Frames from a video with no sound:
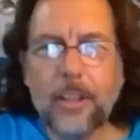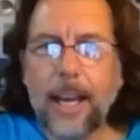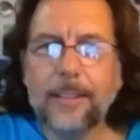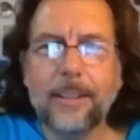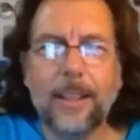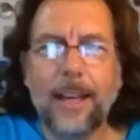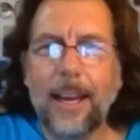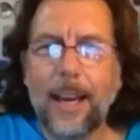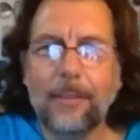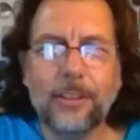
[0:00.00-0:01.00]
has to
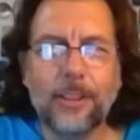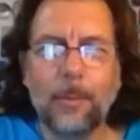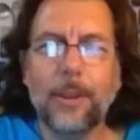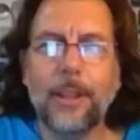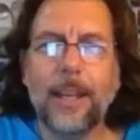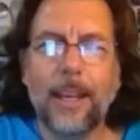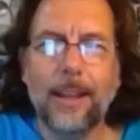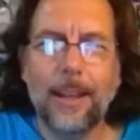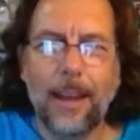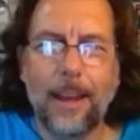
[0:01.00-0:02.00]
have something in there.